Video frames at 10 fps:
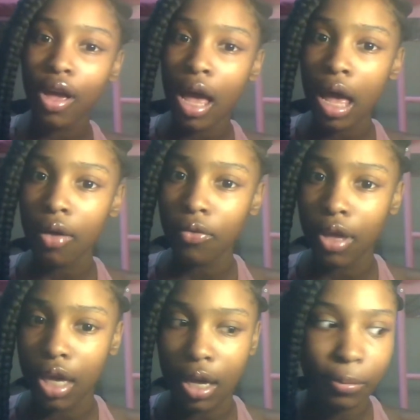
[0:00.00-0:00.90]

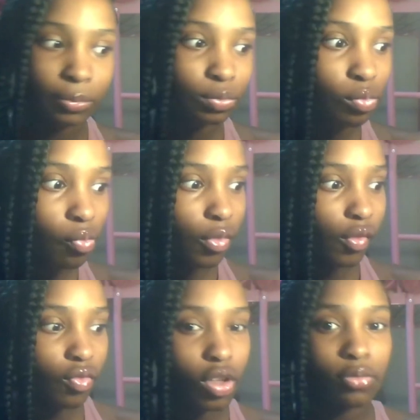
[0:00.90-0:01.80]
heavy.
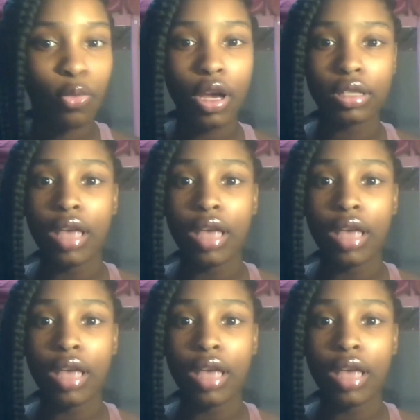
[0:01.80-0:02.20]
This boy is